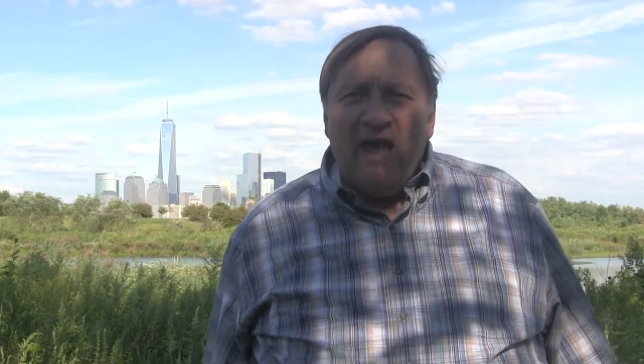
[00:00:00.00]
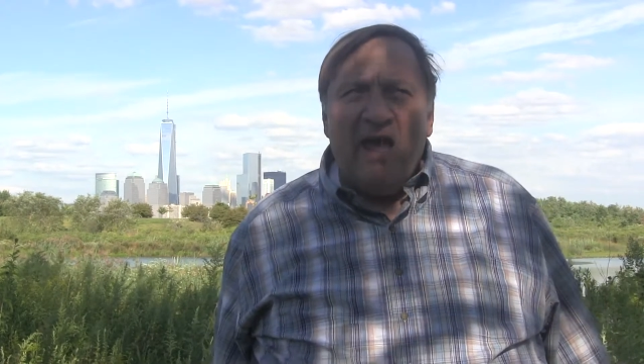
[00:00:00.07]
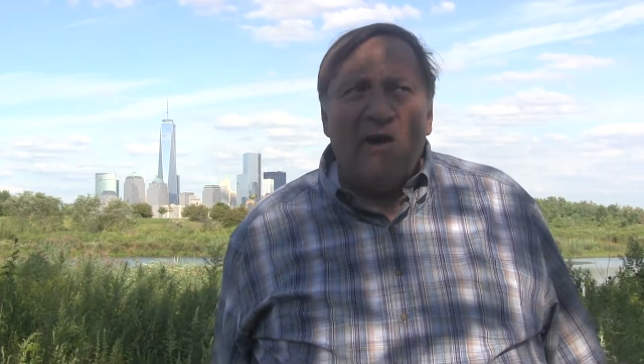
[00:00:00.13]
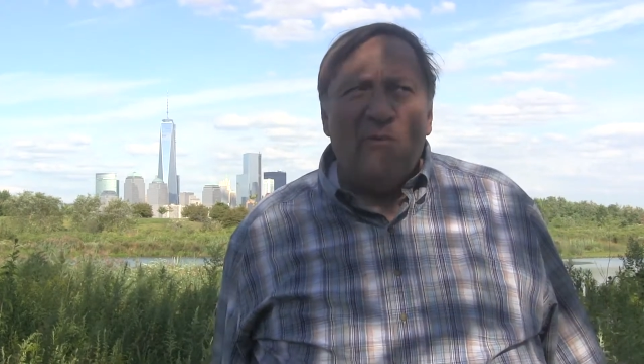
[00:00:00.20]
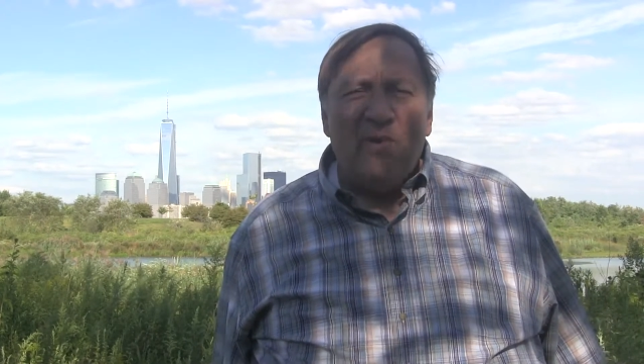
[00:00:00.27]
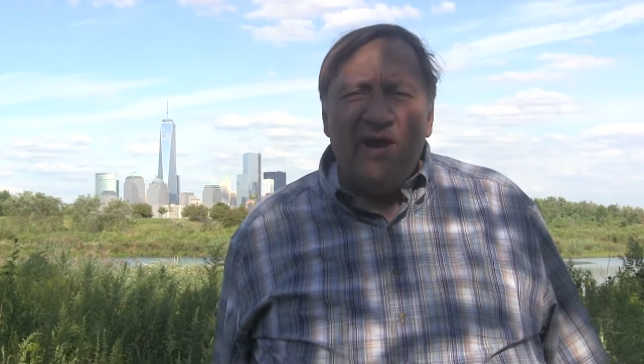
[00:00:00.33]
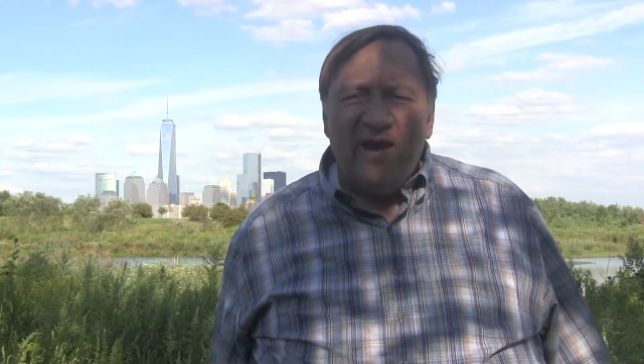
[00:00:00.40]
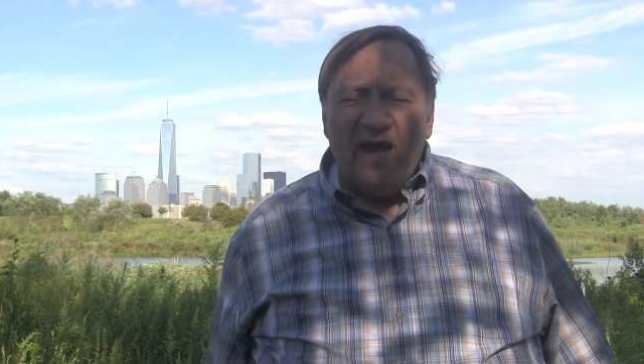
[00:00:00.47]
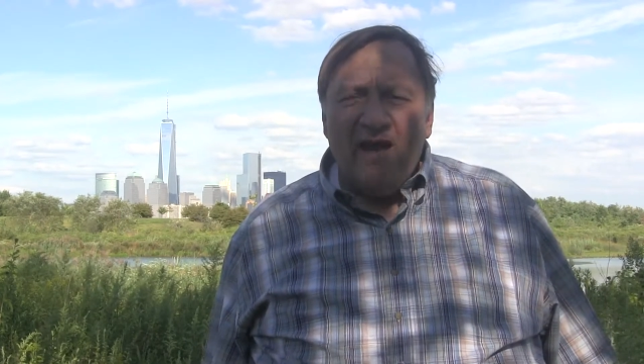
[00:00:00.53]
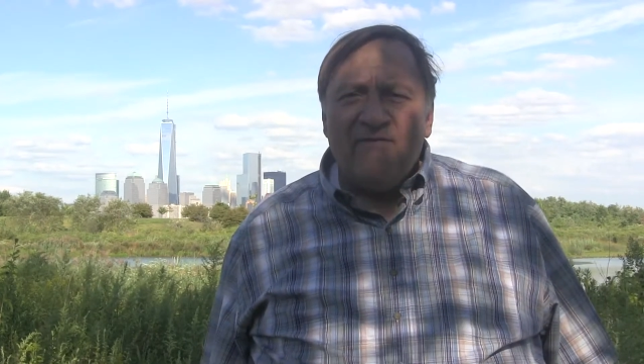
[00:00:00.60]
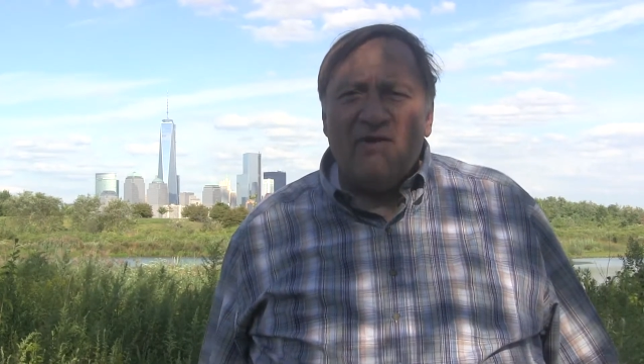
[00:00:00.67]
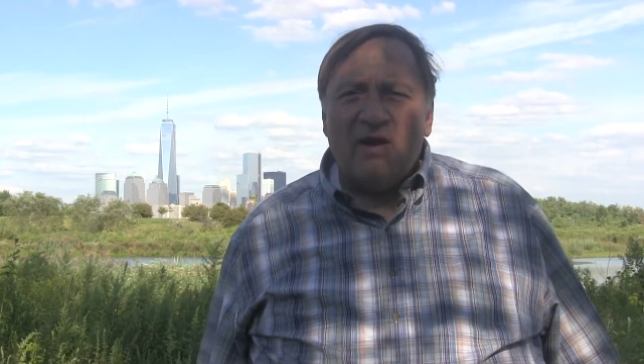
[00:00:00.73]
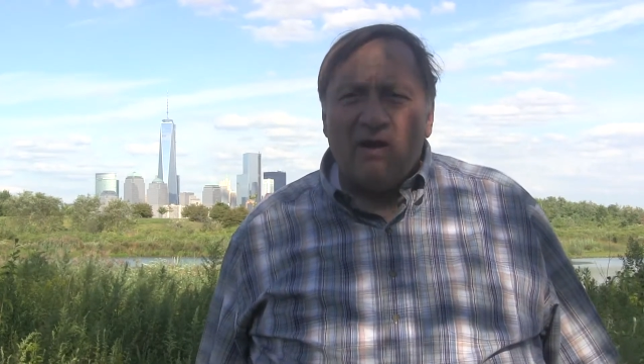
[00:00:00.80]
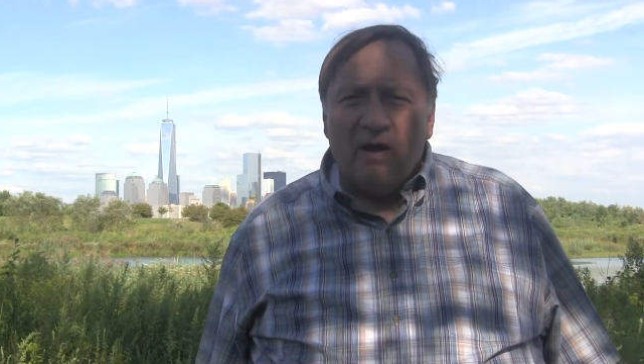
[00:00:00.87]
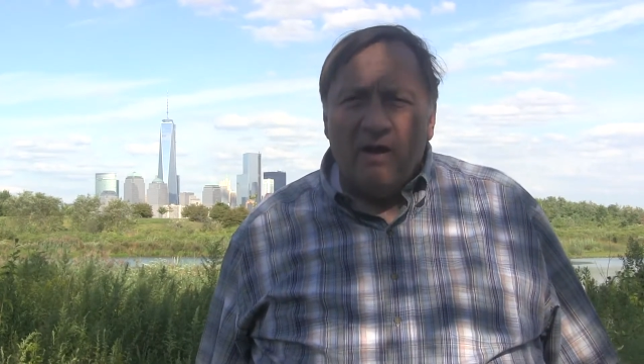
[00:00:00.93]
And we
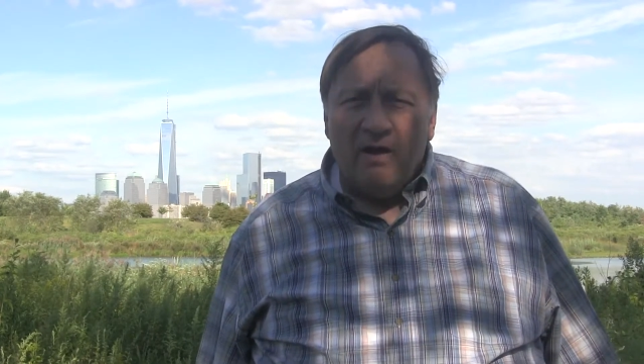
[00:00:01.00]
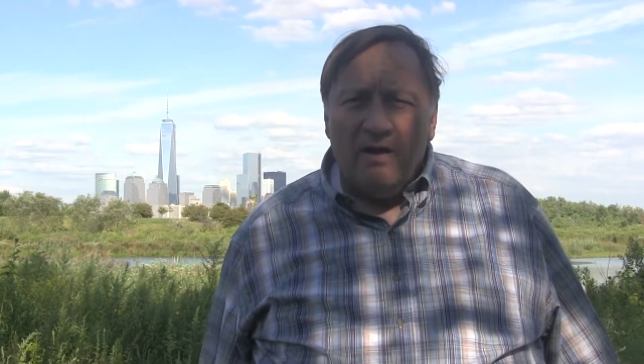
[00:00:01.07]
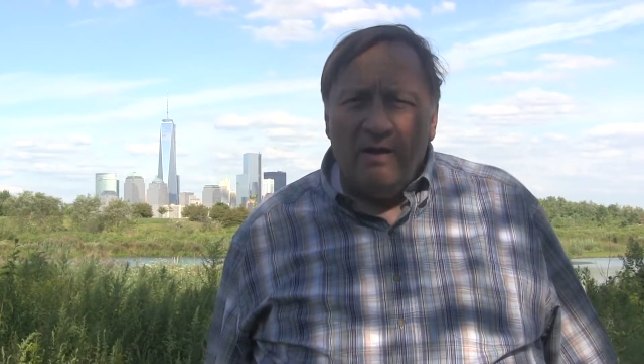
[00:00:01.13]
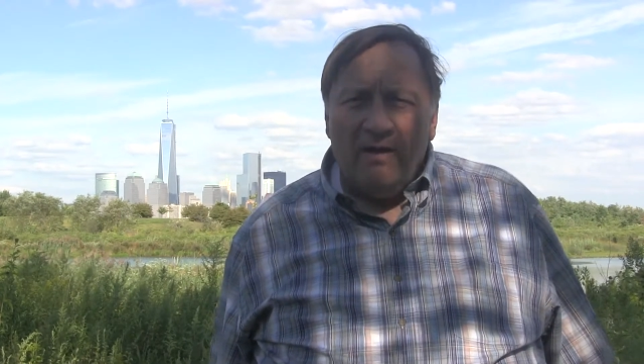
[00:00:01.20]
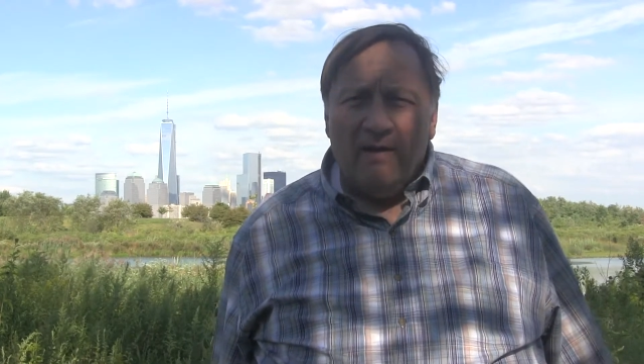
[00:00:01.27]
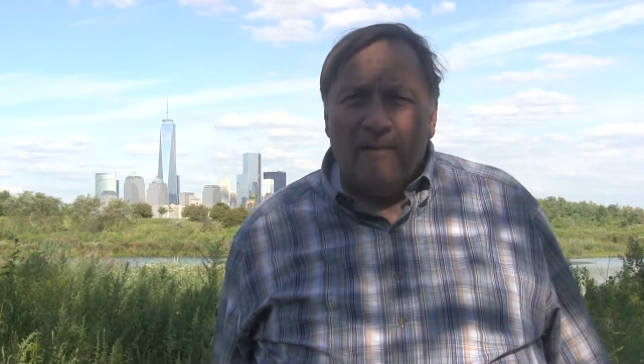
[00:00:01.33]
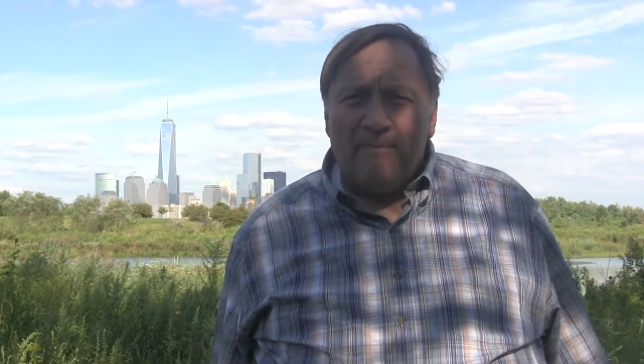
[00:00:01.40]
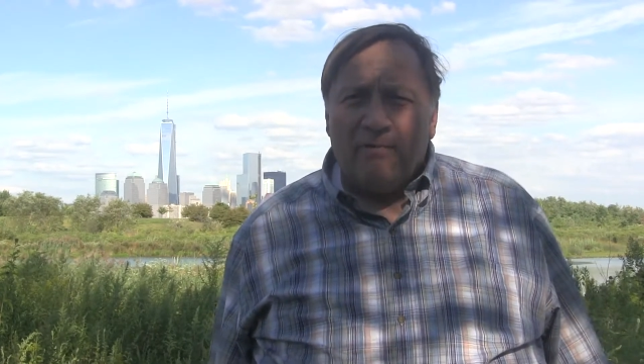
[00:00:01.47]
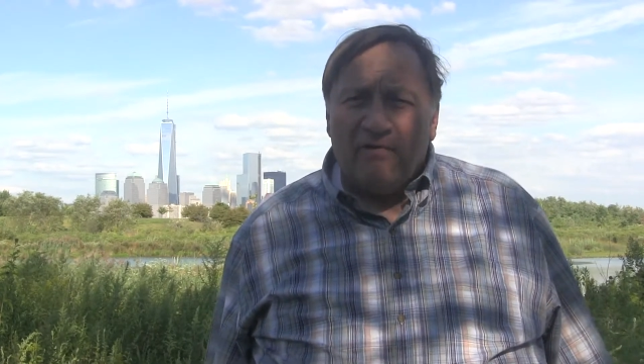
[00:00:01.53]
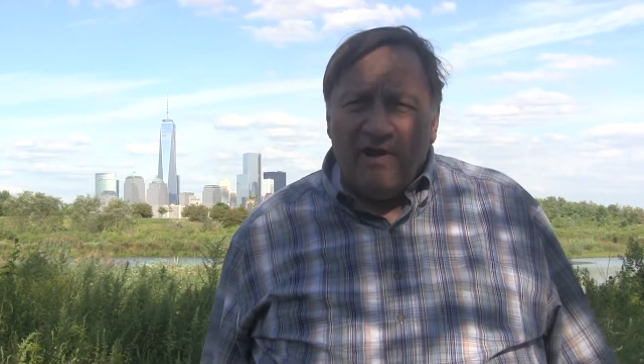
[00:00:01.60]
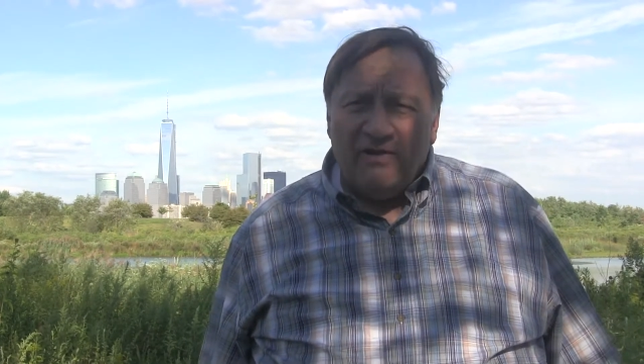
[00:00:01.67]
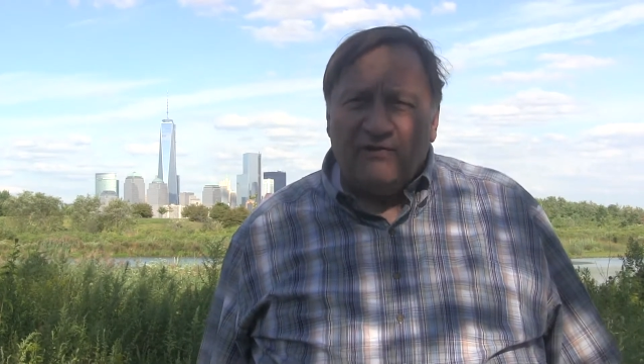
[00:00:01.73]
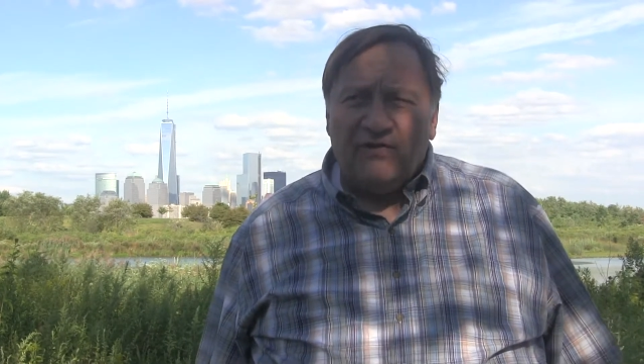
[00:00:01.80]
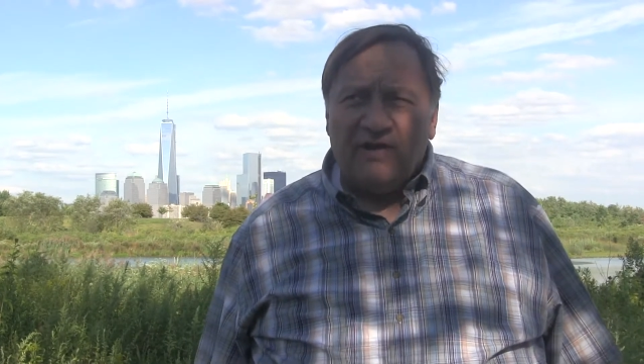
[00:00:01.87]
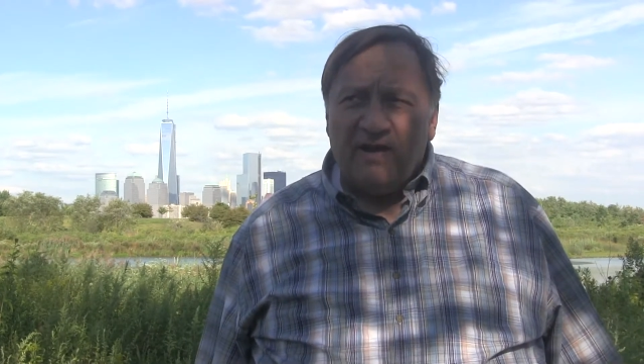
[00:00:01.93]
have a
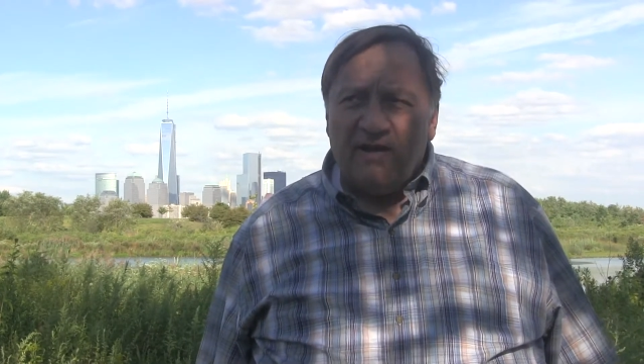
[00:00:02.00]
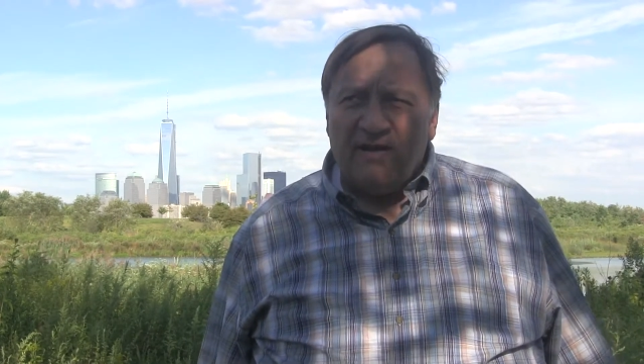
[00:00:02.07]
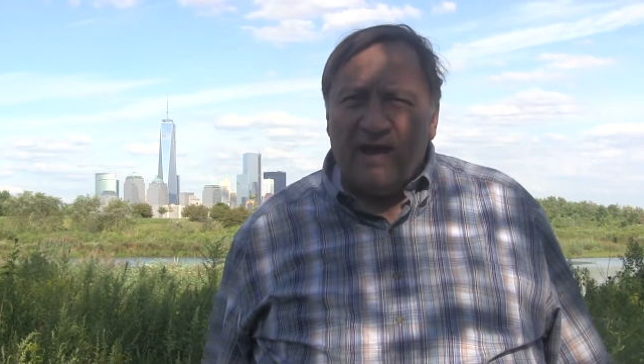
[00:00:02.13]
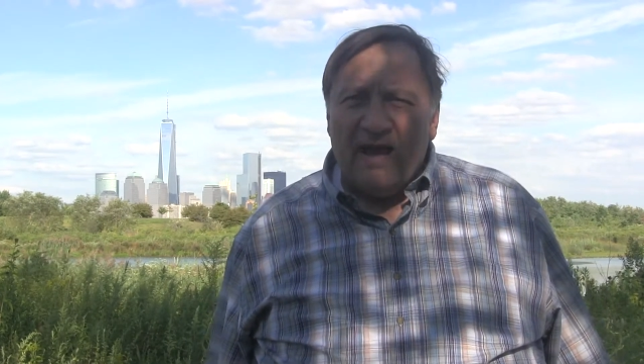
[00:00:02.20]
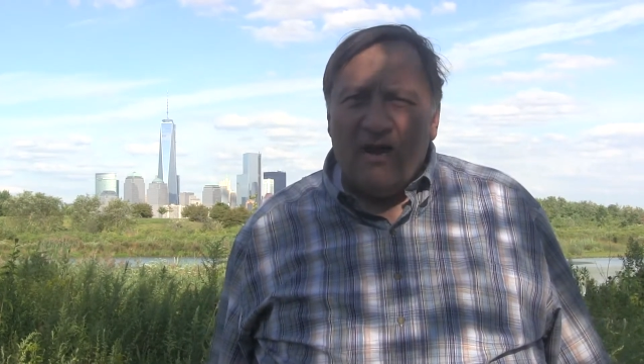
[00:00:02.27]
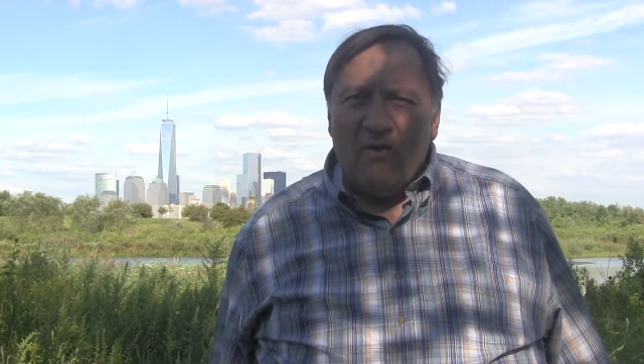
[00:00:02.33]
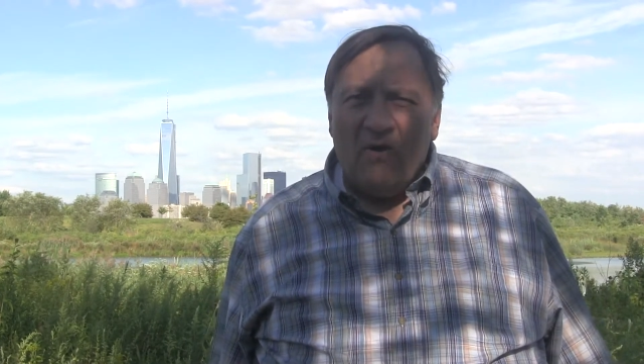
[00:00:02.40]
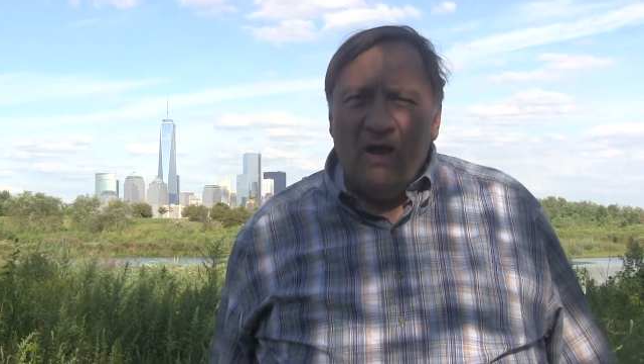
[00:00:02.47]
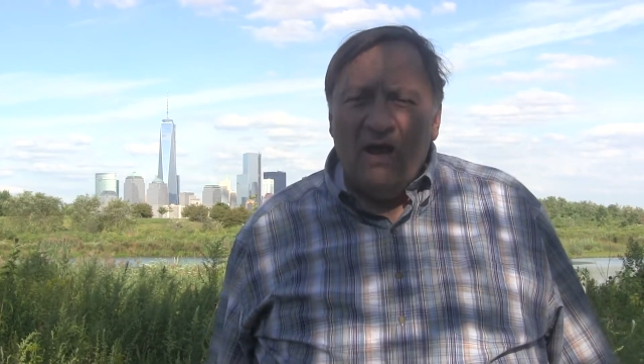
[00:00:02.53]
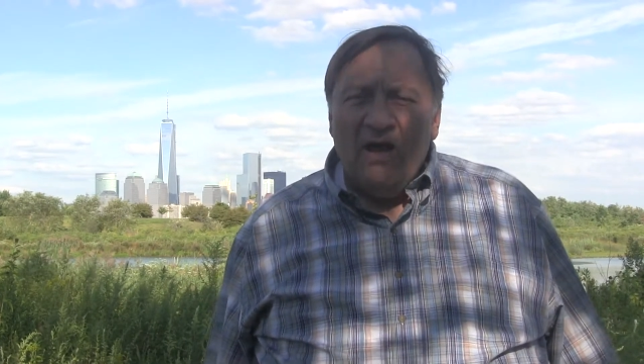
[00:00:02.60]
president now